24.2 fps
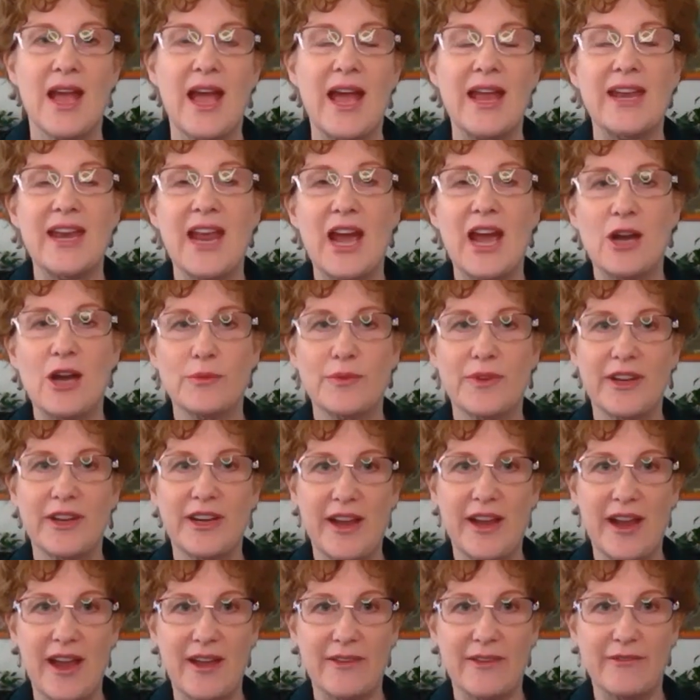And now I'm going to
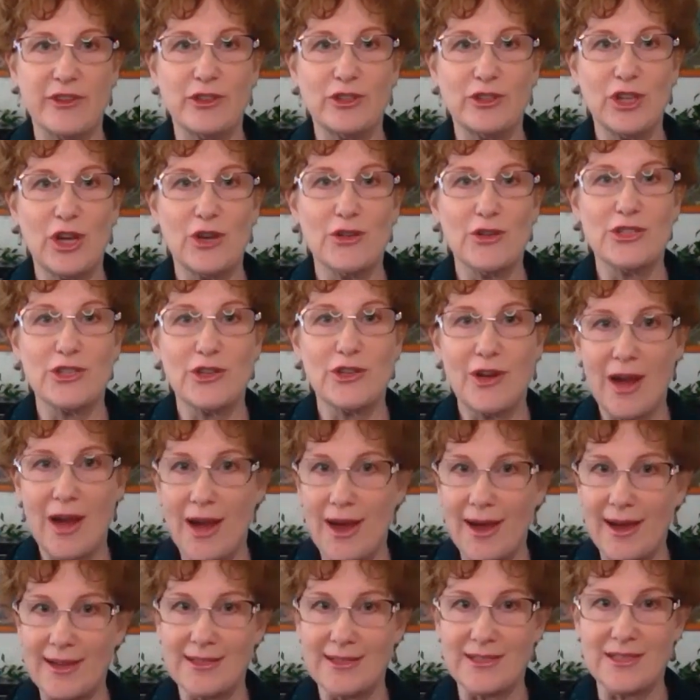have you close your
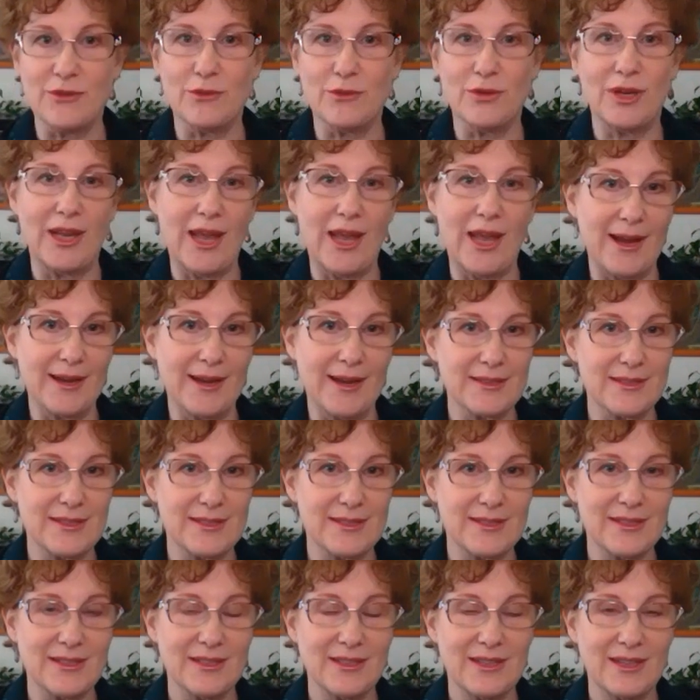eyes and relax
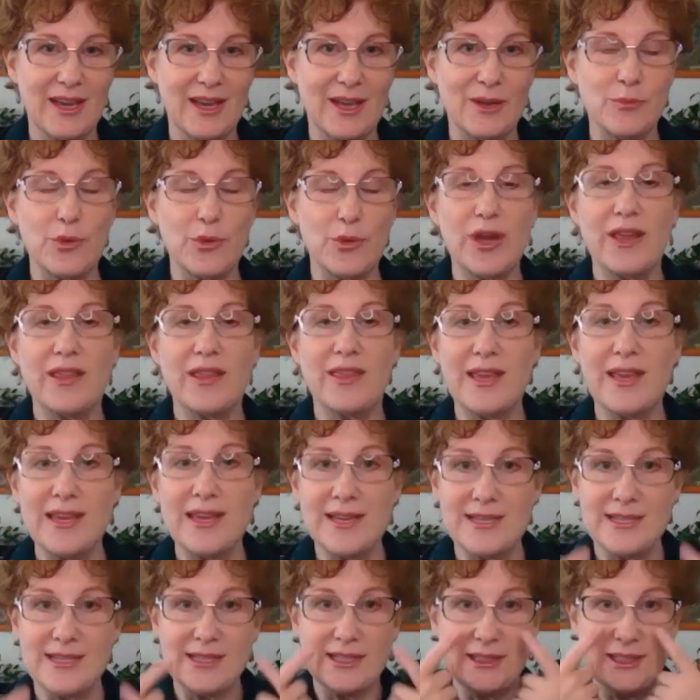and breathe
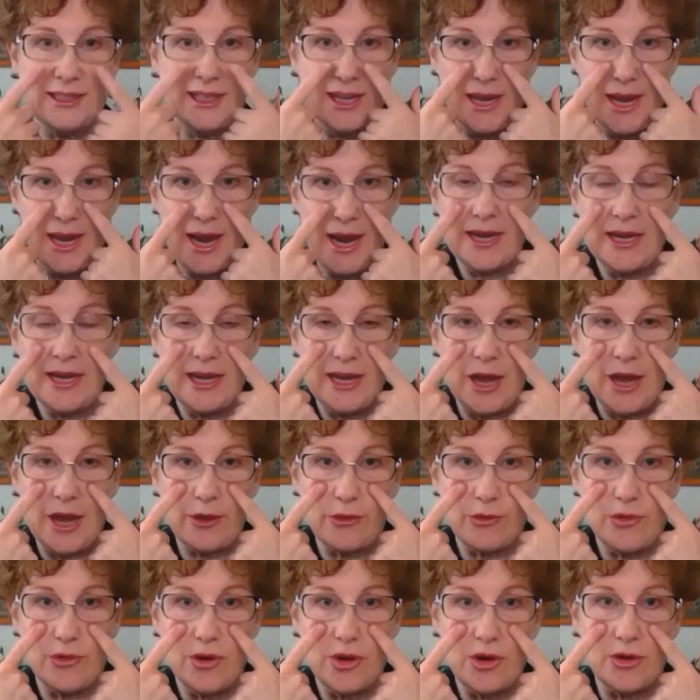easily in and
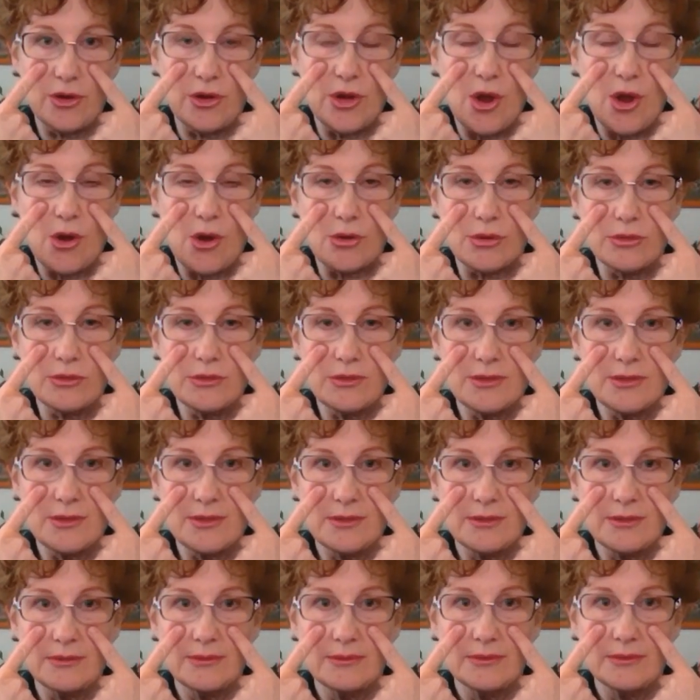out through your nose,
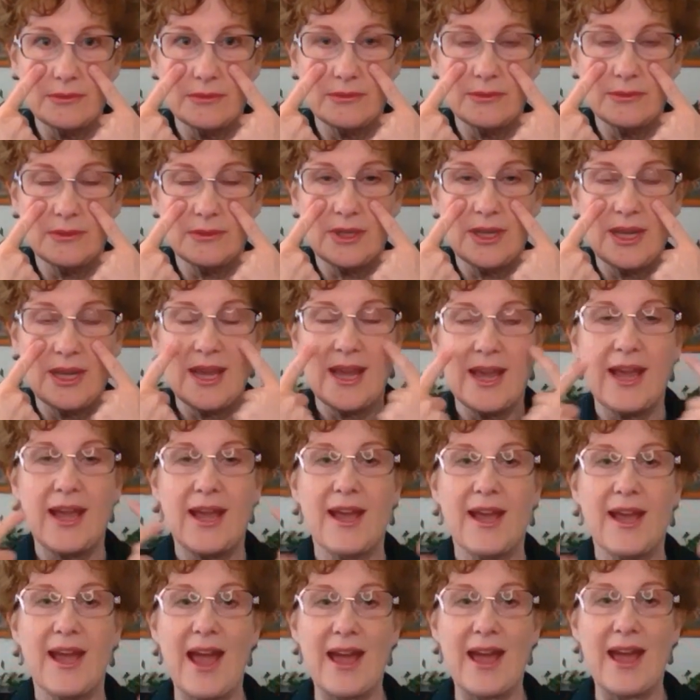
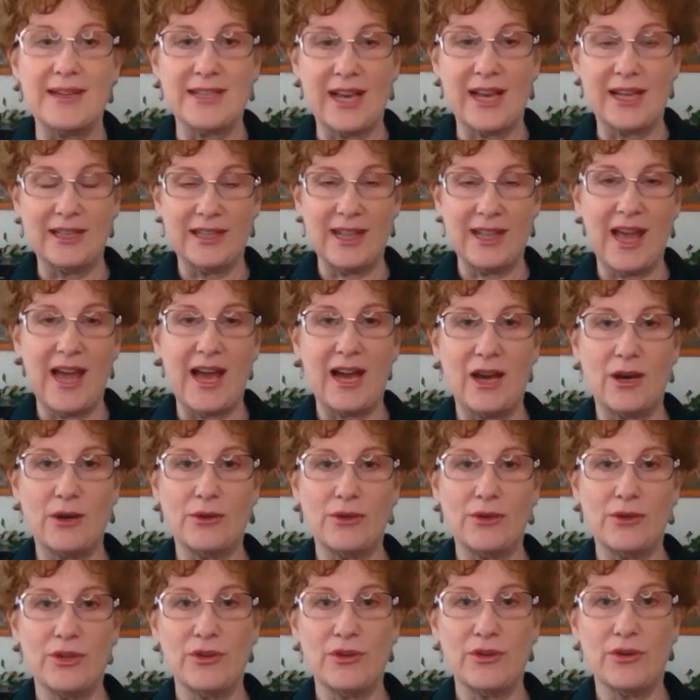and
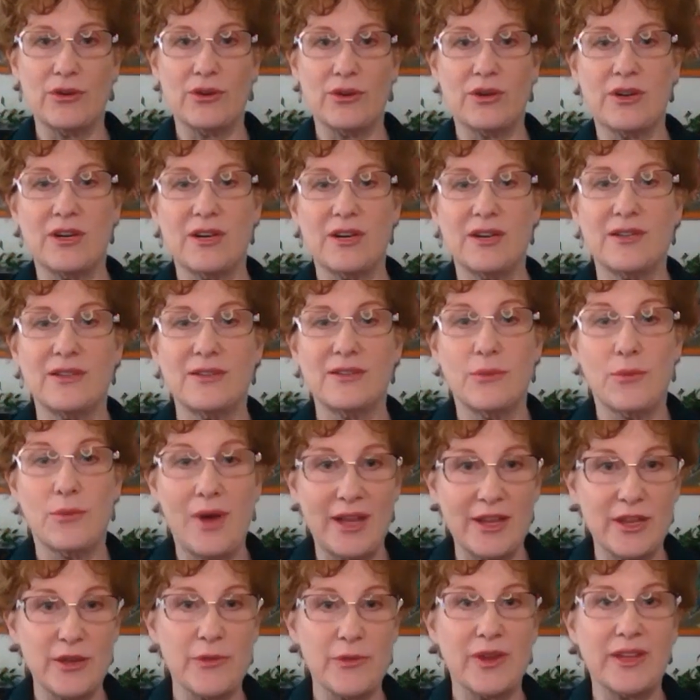while
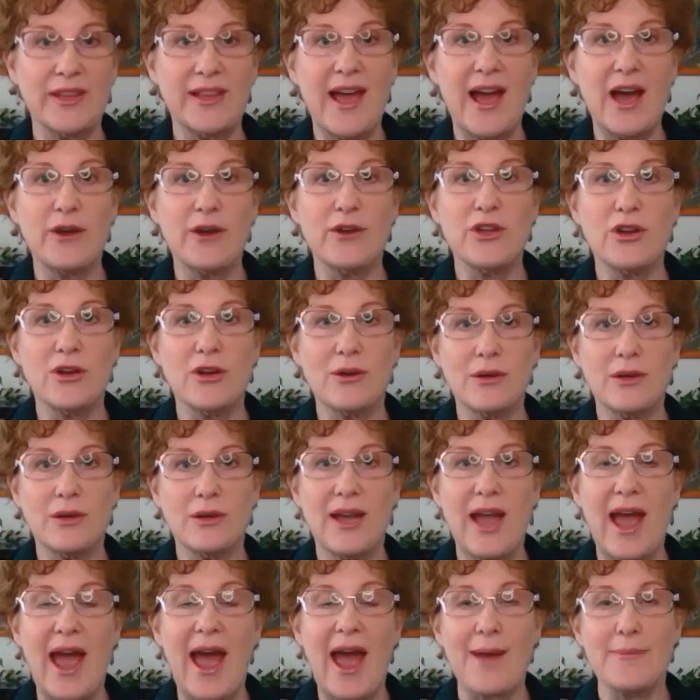you allow your
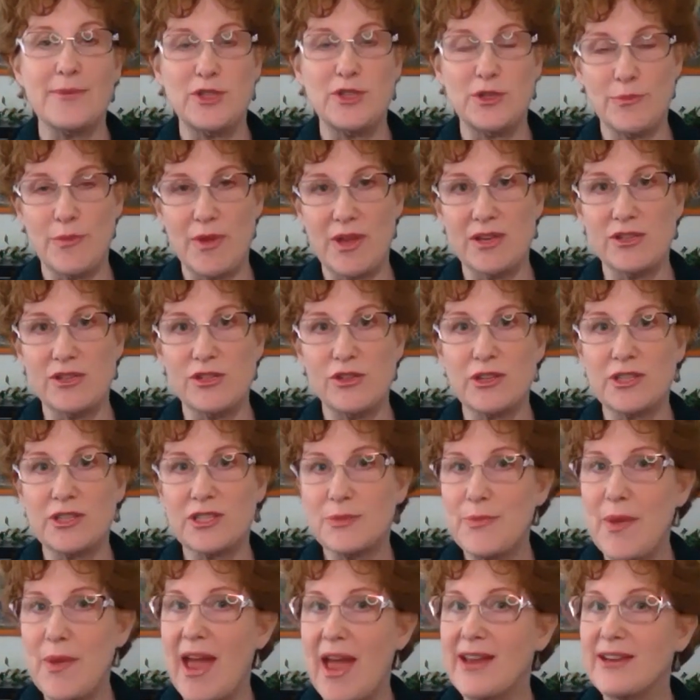abdomen to
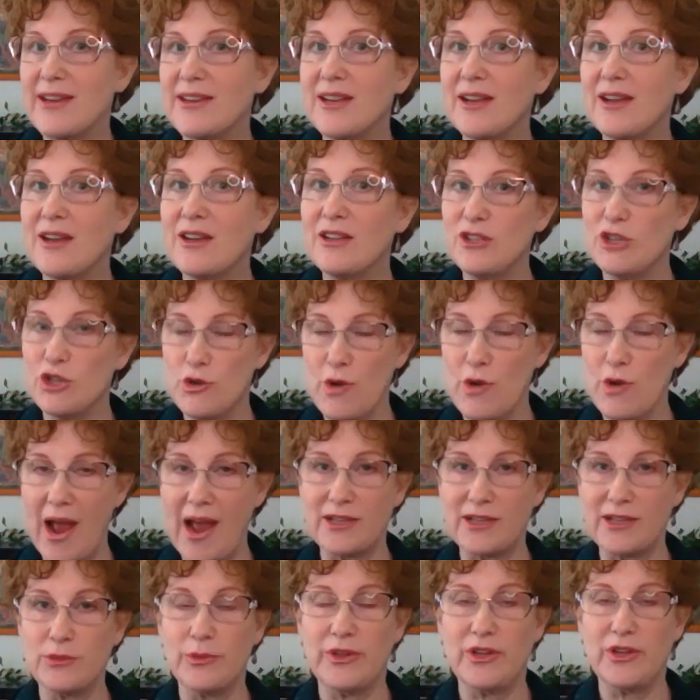expand and
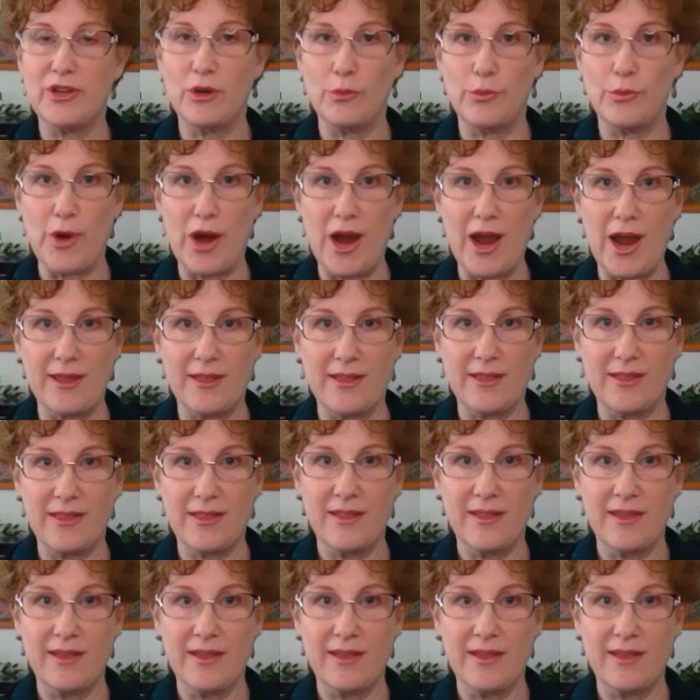contract with your breath.